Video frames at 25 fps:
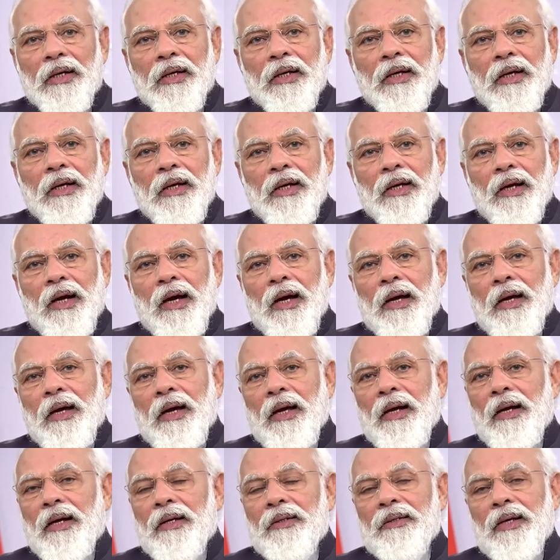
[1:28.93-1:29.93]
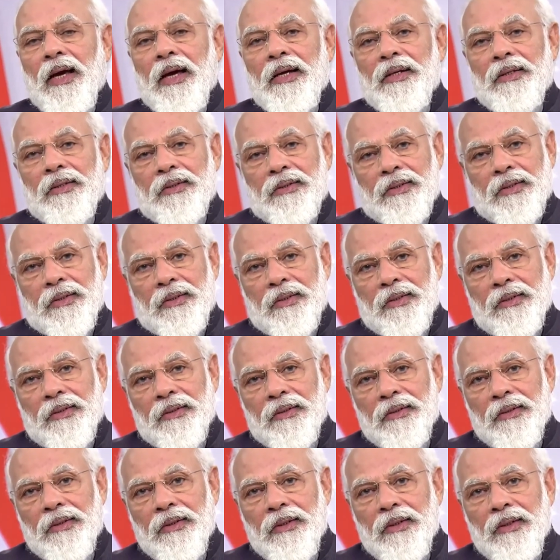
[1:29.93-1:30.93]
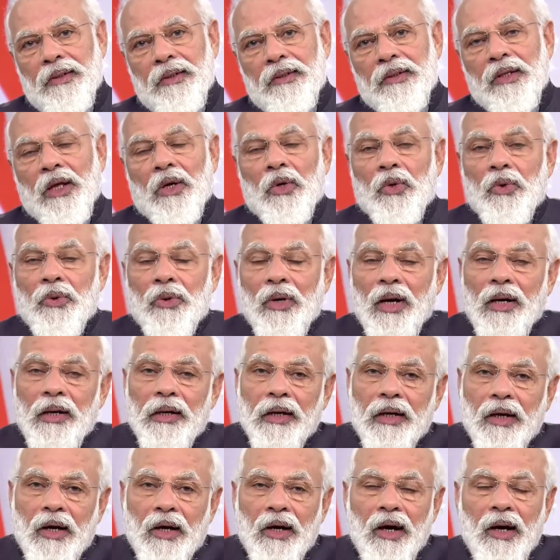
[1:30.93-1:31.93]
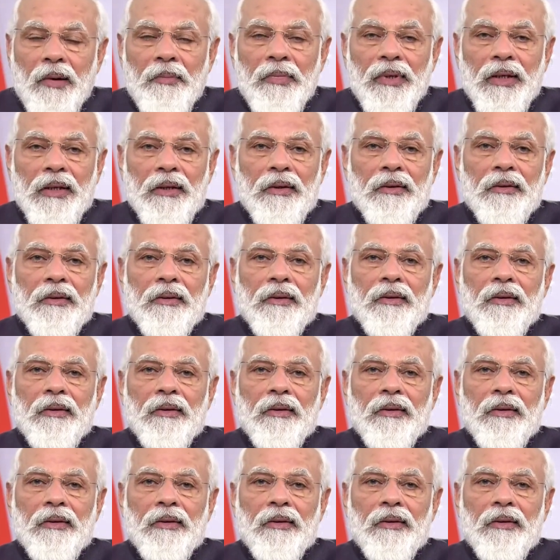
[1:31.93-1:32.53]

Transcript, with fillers: re-energize the rural economy,